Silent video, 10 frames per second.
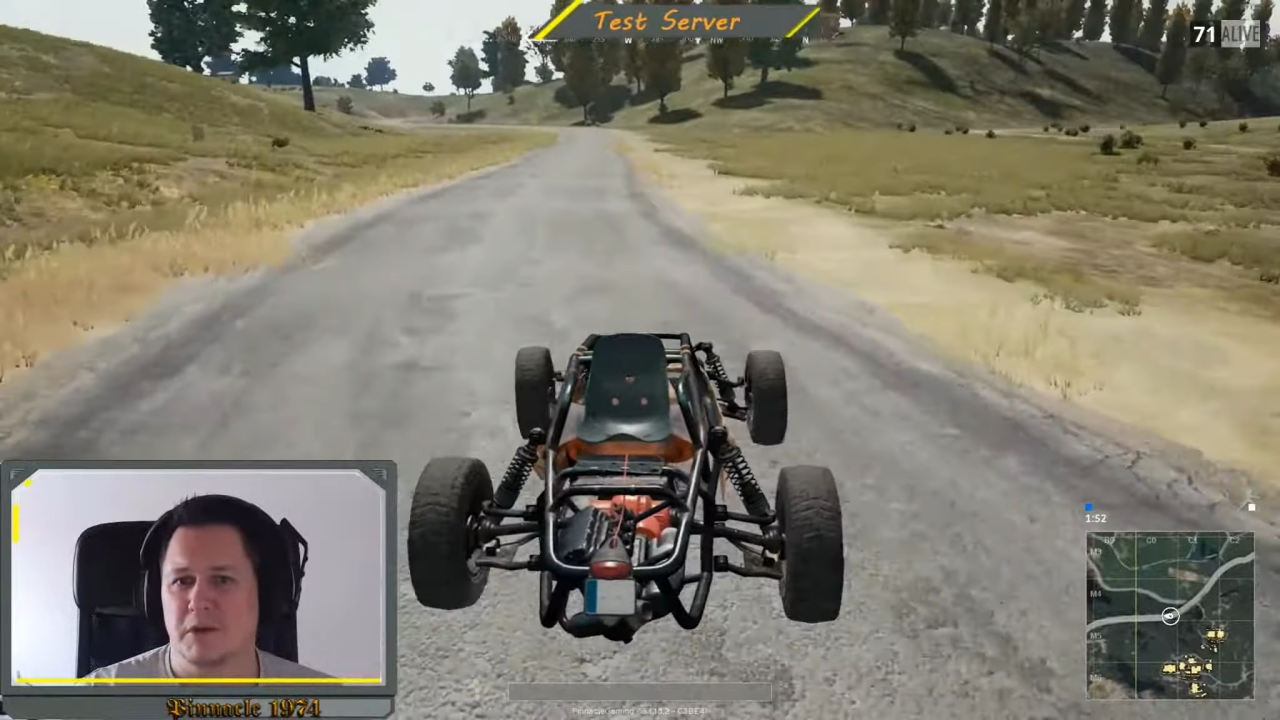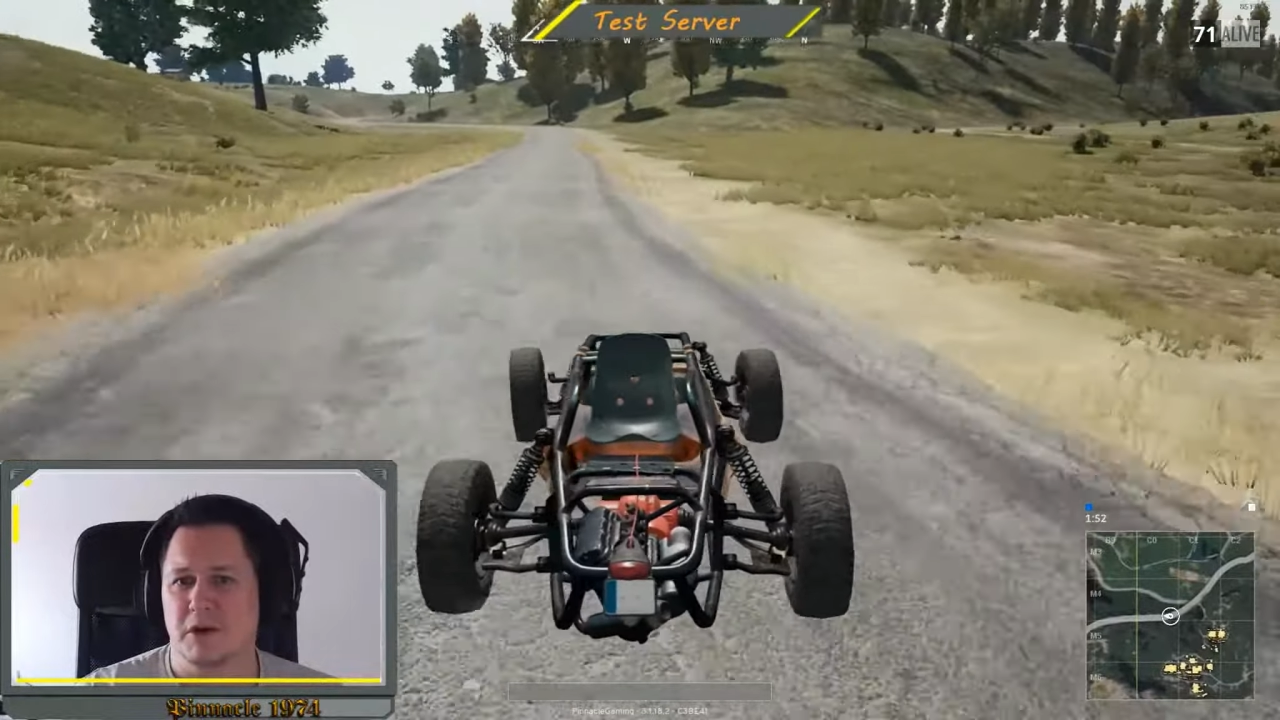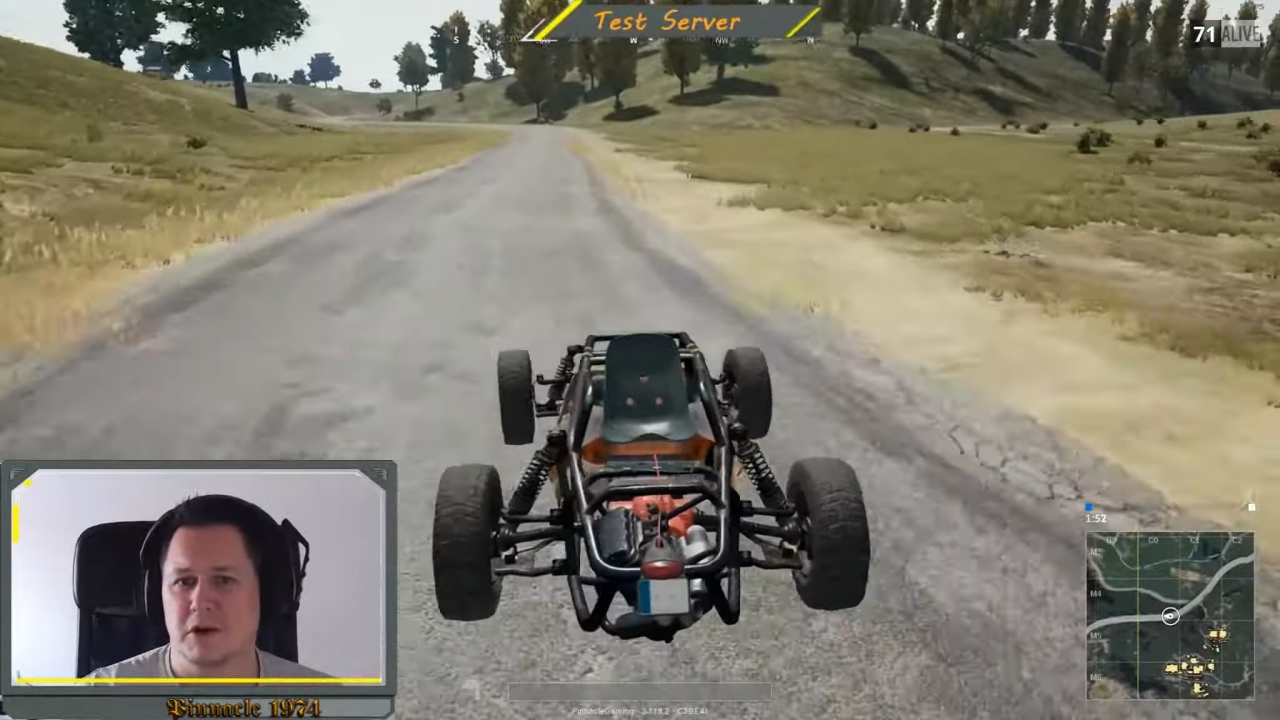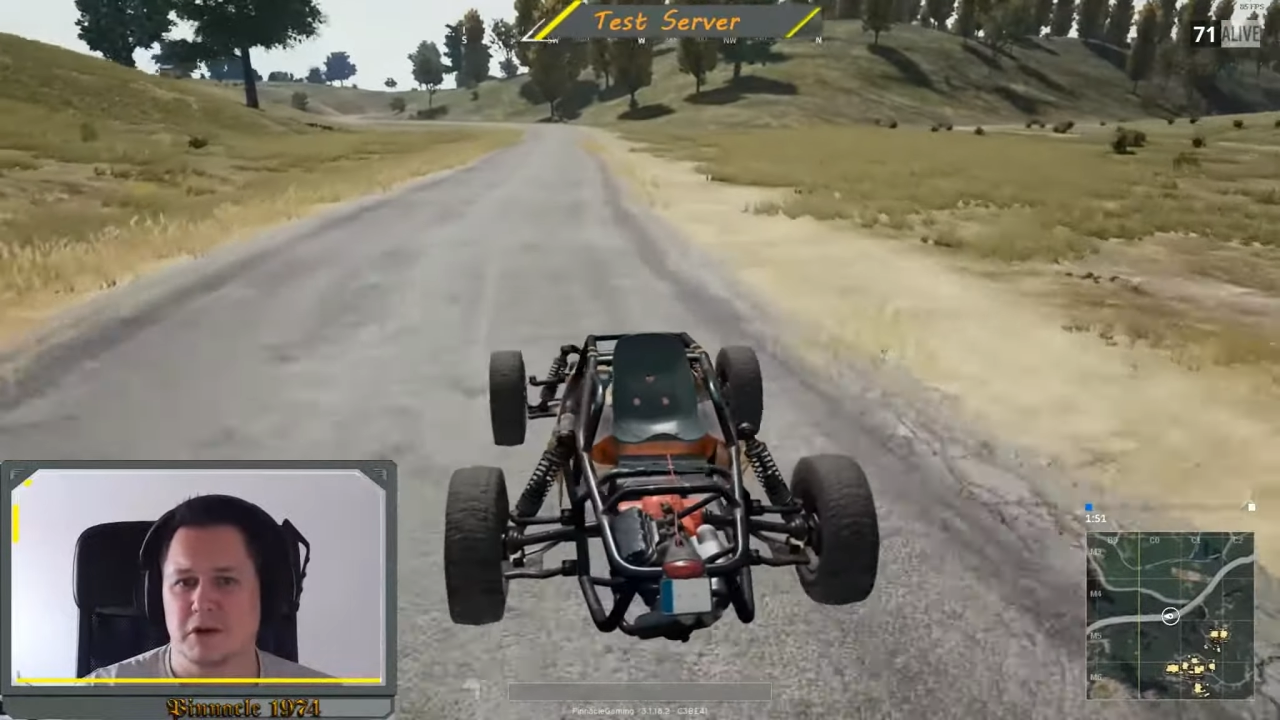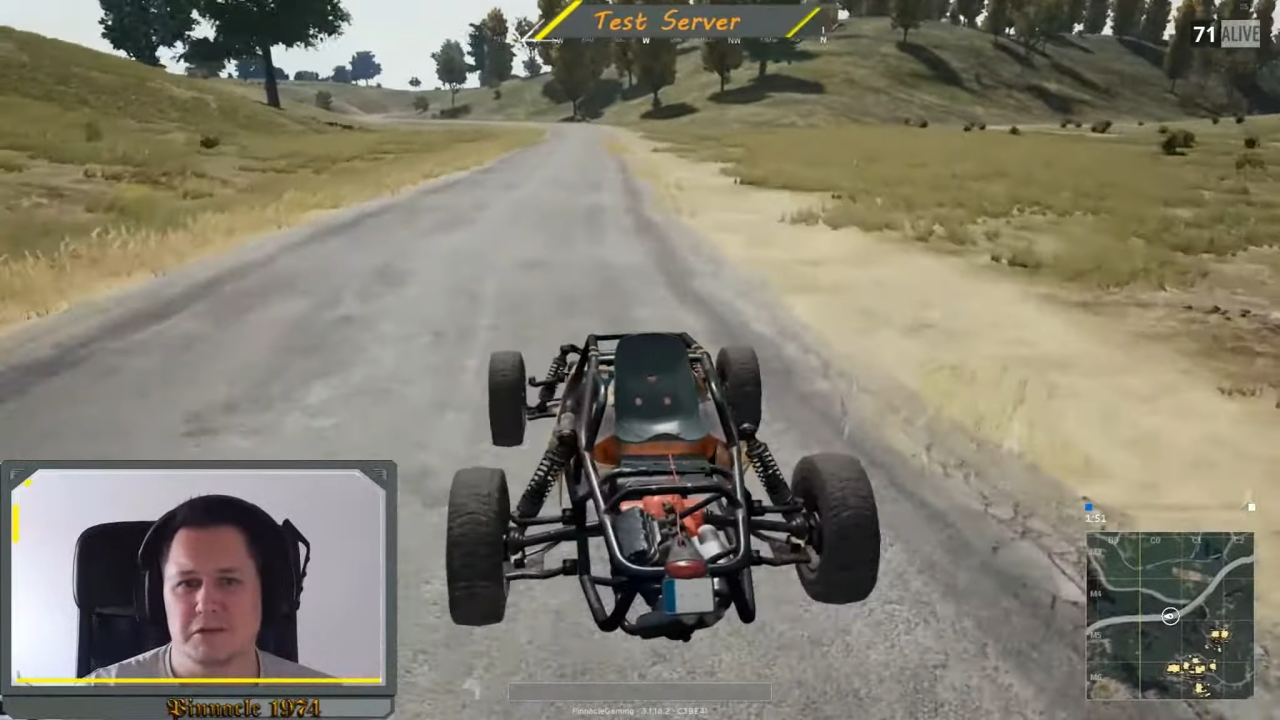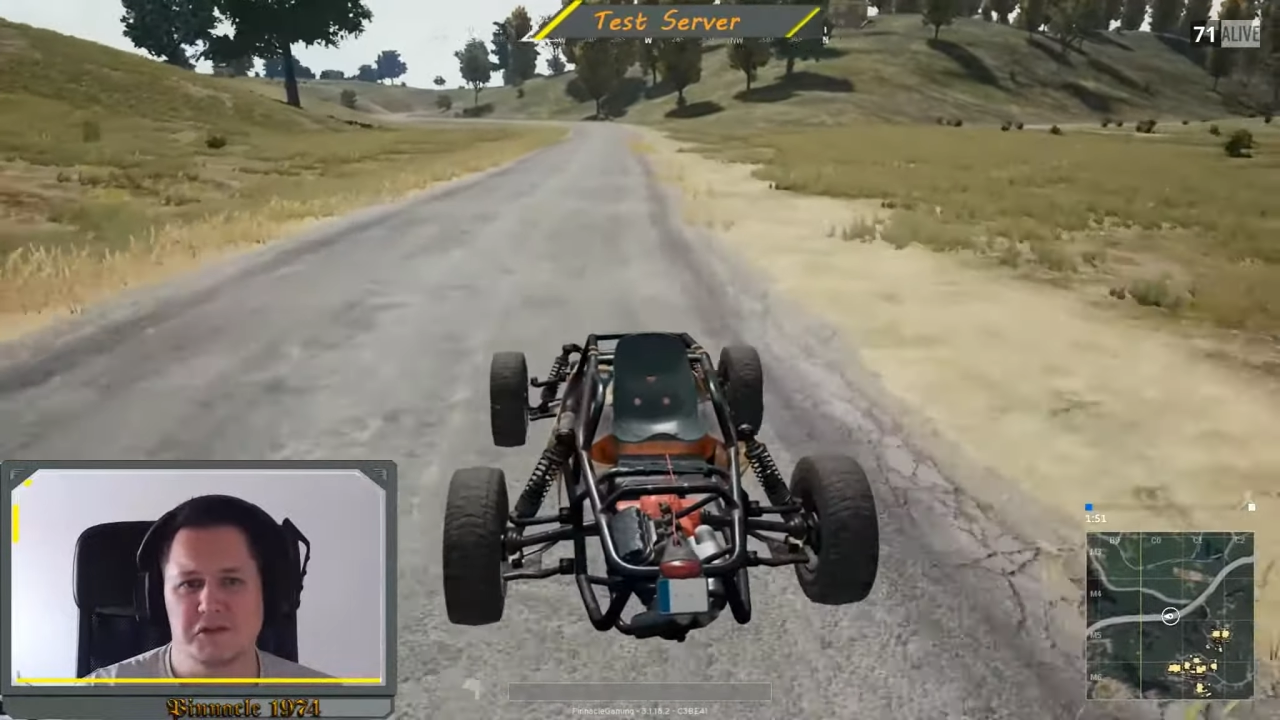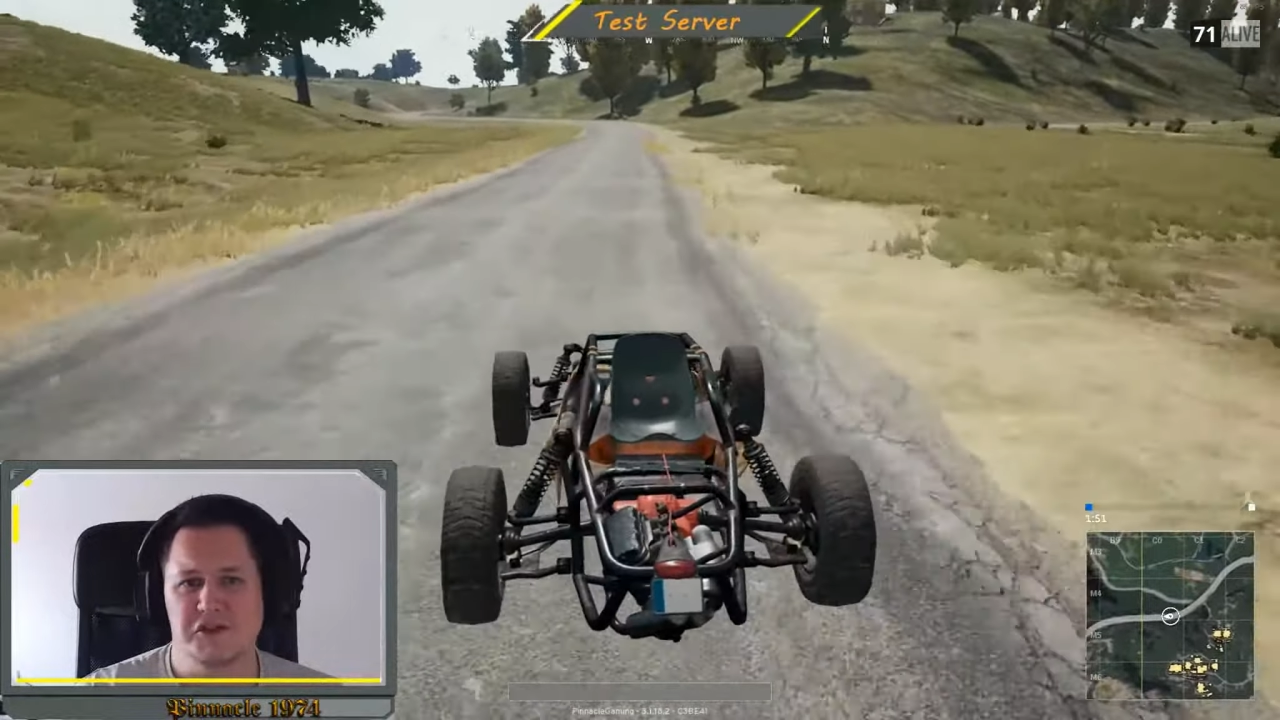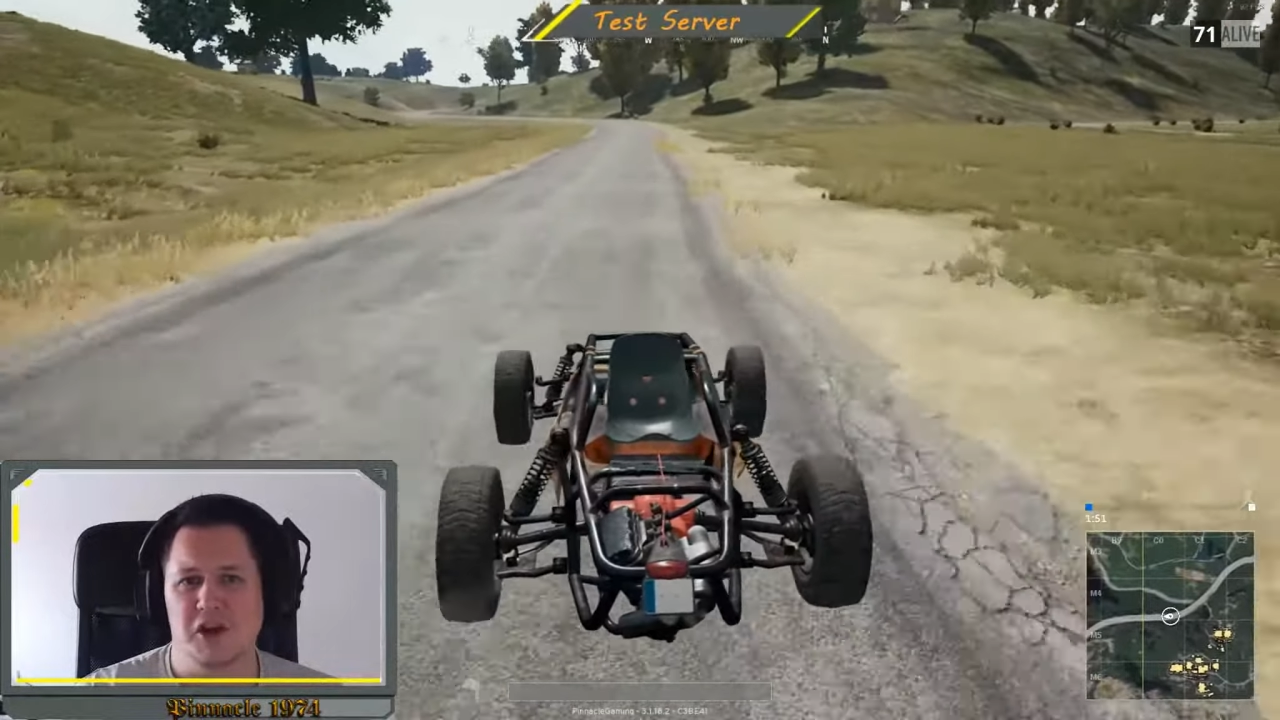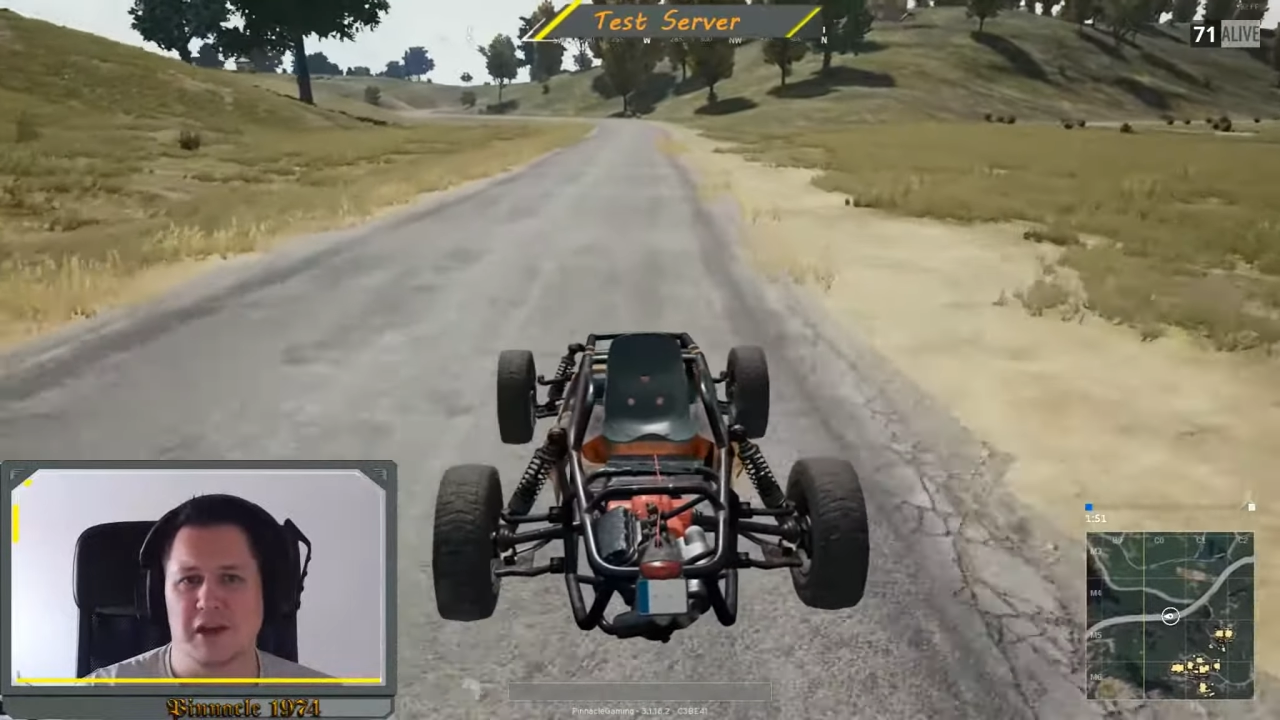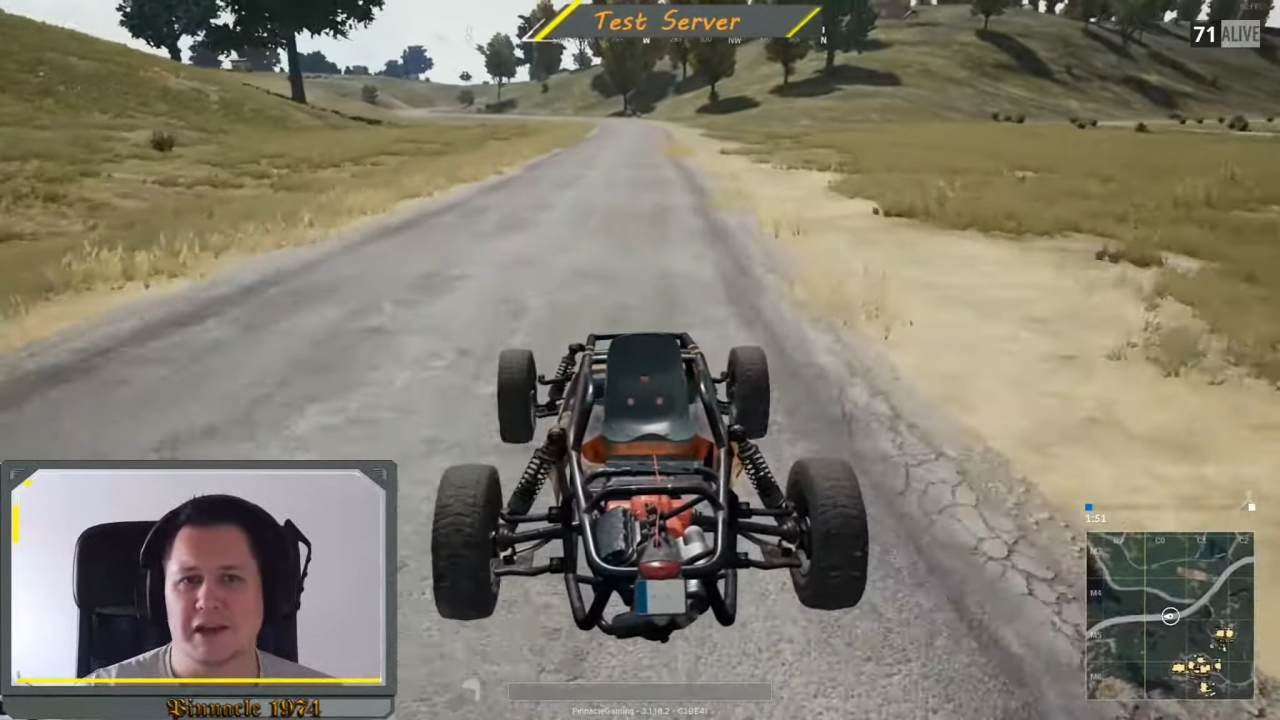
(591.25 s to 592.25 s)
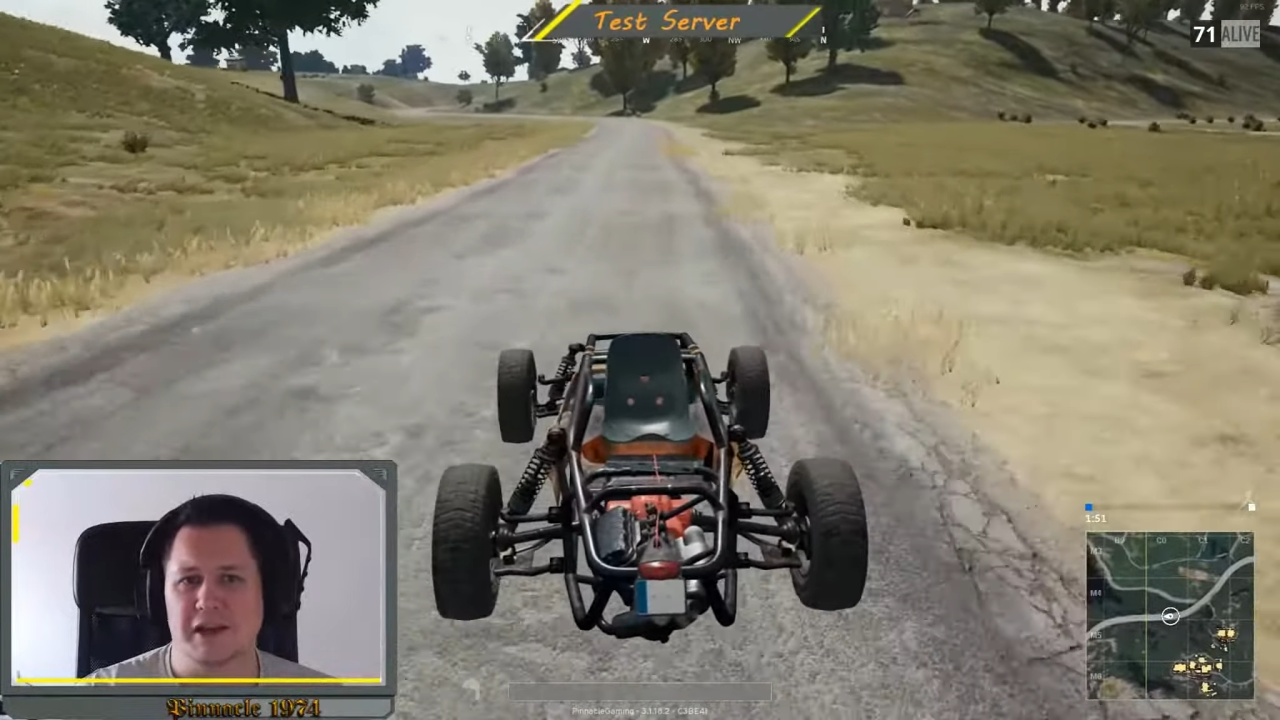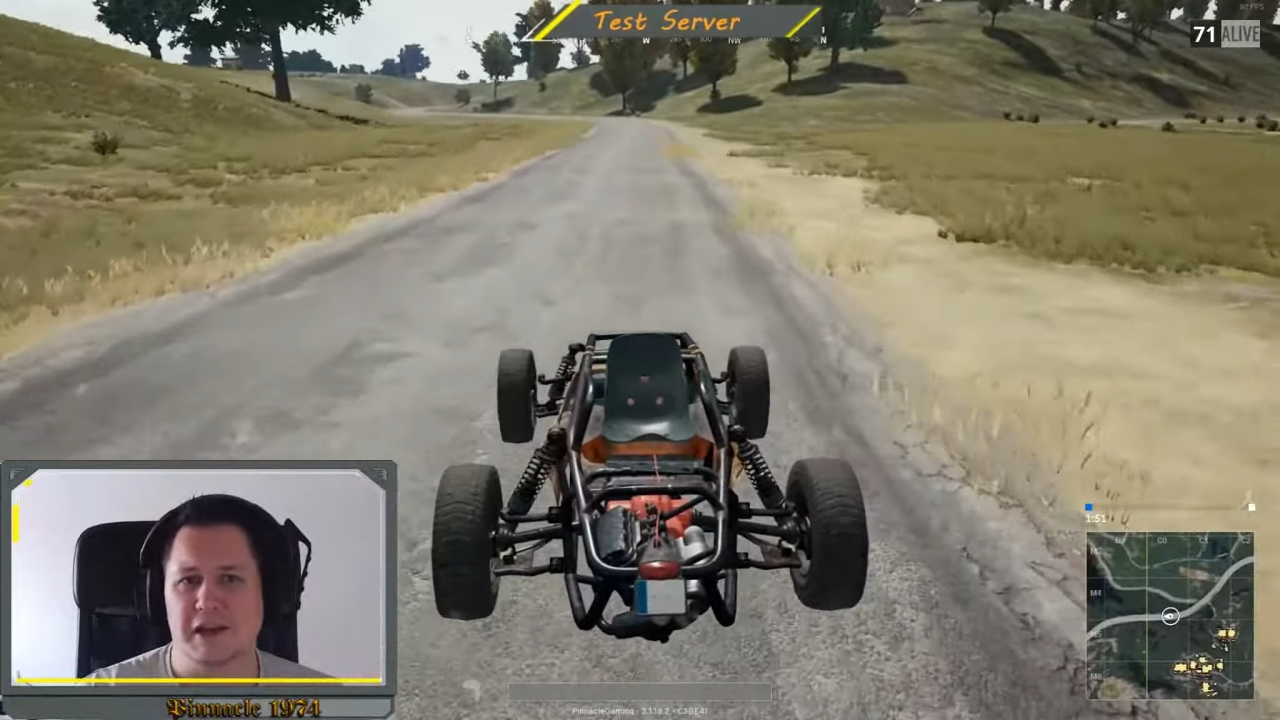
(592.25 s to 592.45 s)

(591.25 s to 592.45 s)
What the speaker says: more solid.